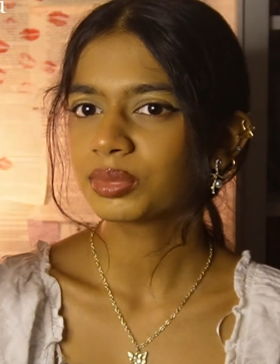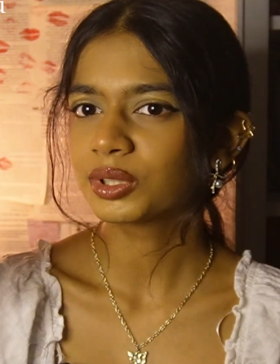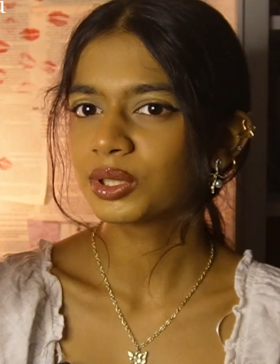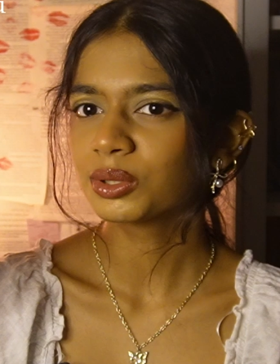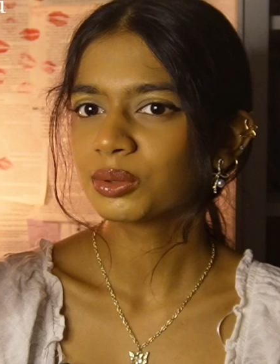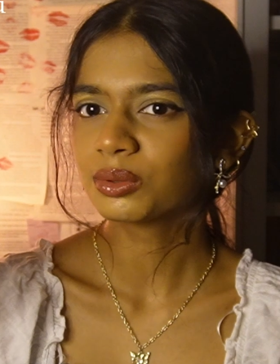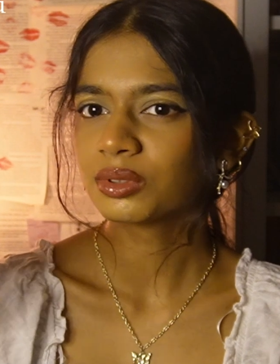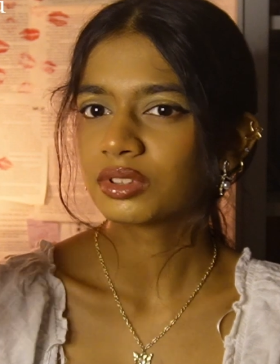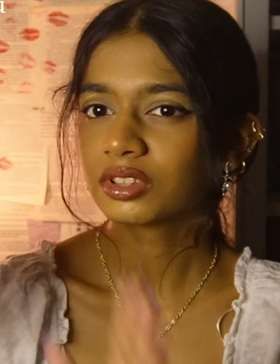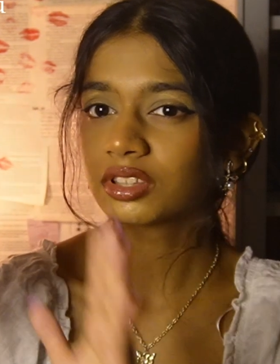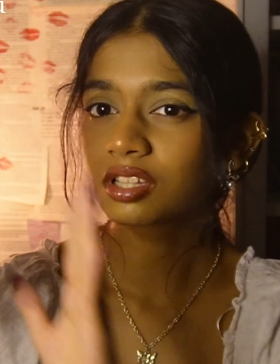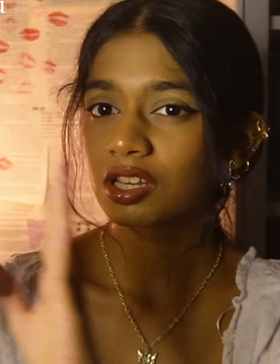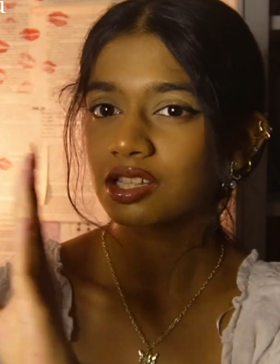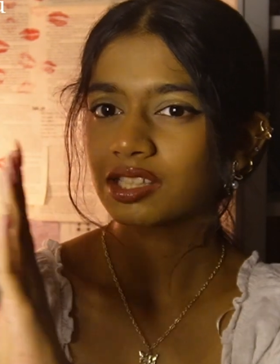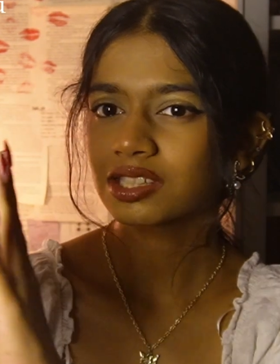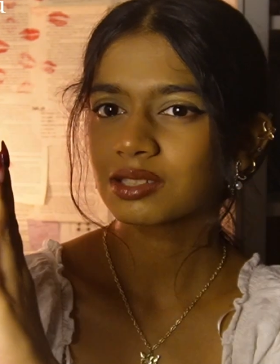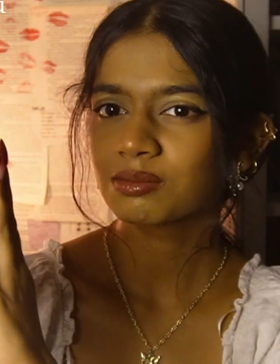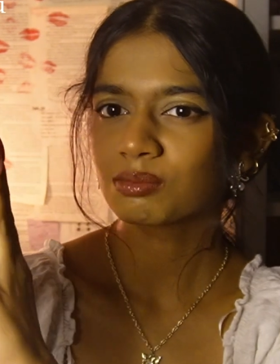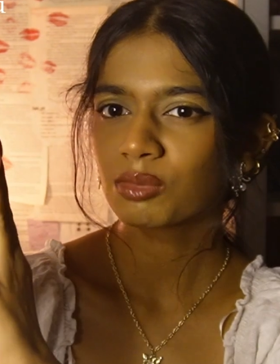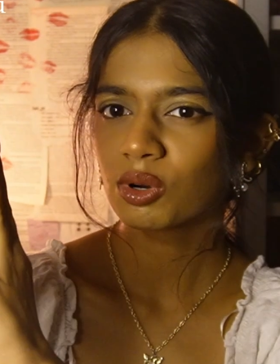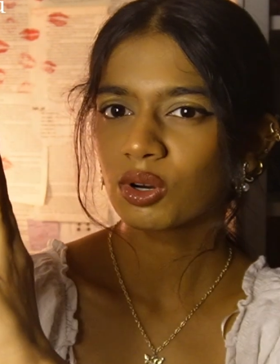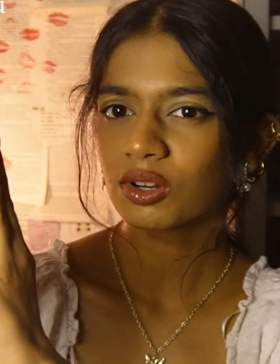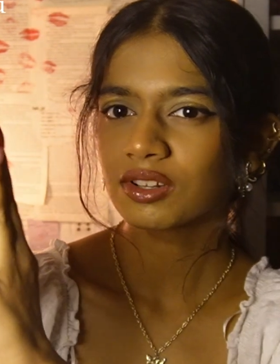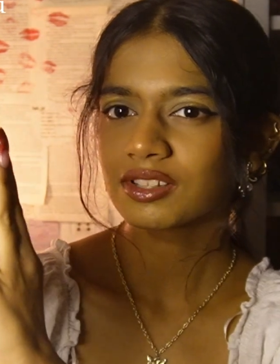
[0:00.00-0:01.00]
to this
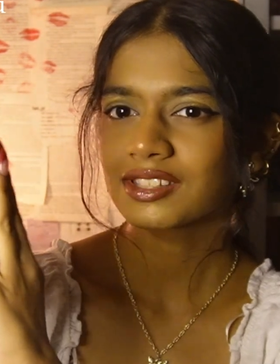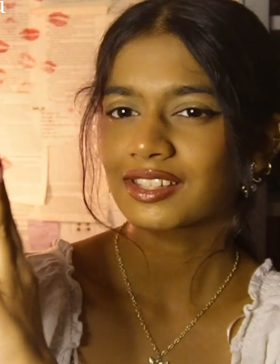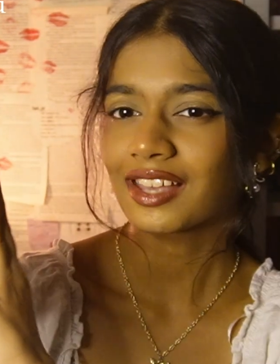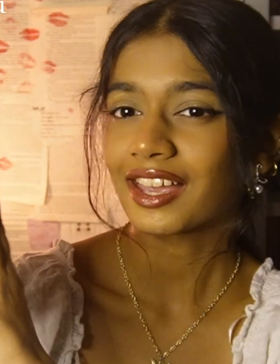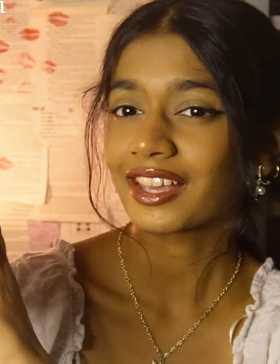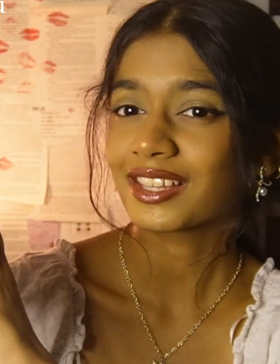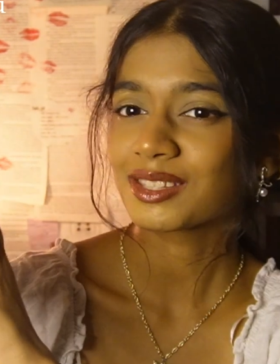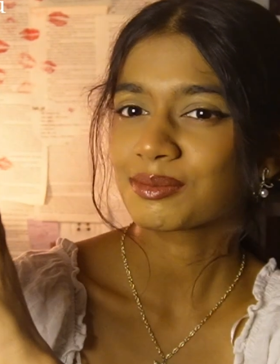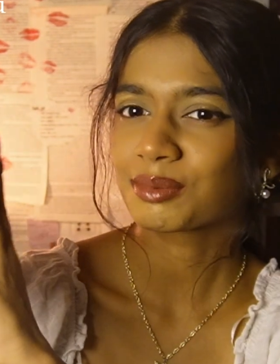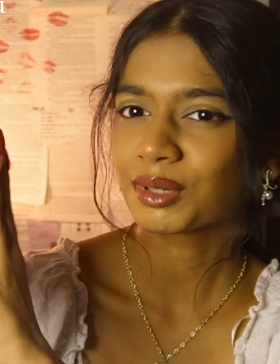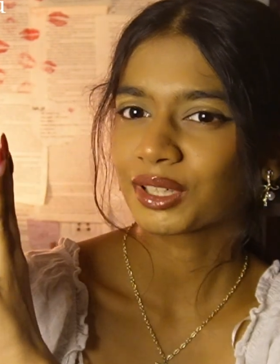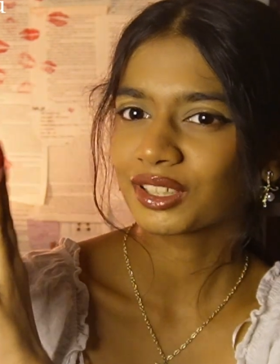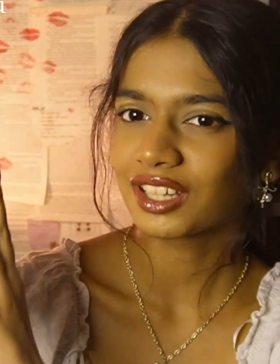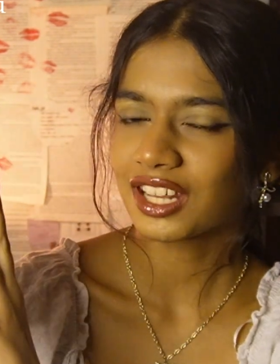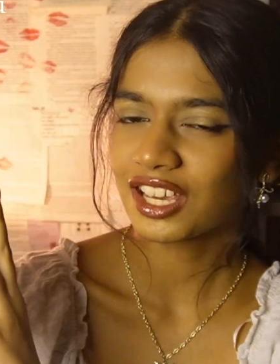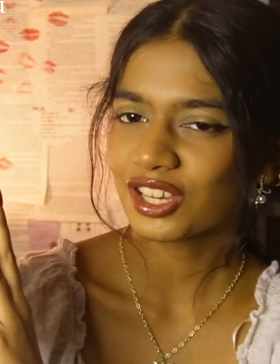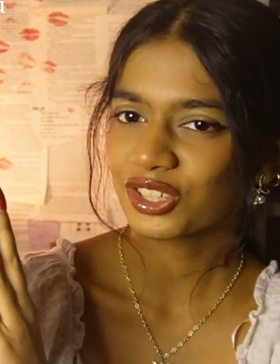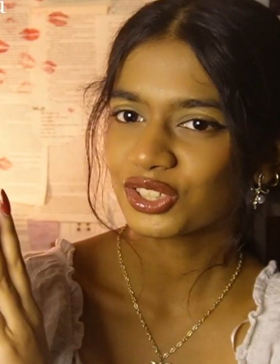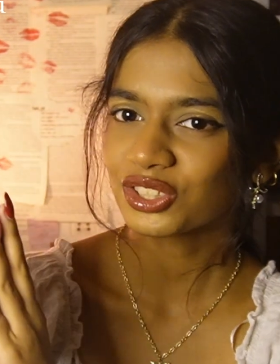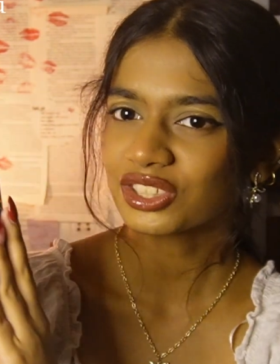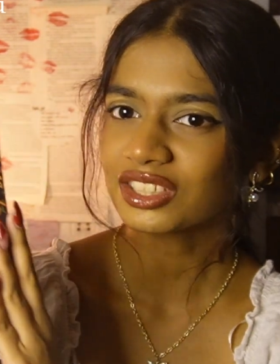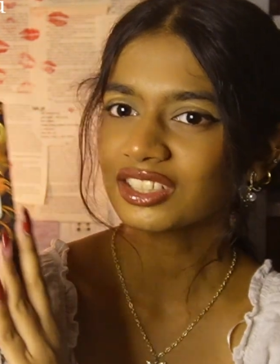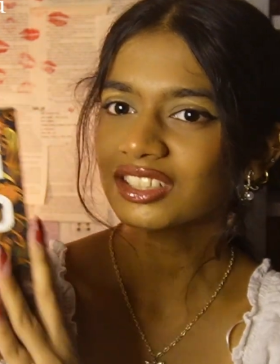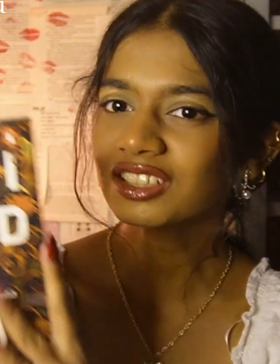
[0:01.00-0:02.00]
book's
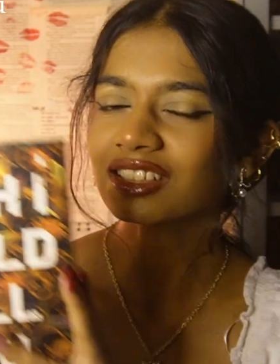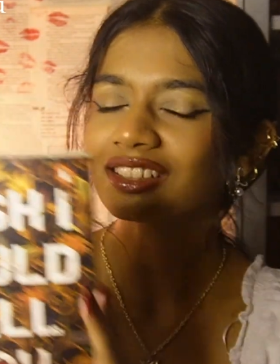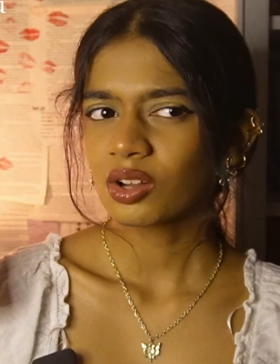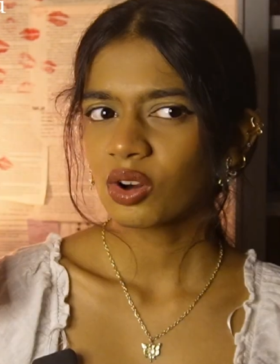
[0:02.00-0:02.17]
expectation.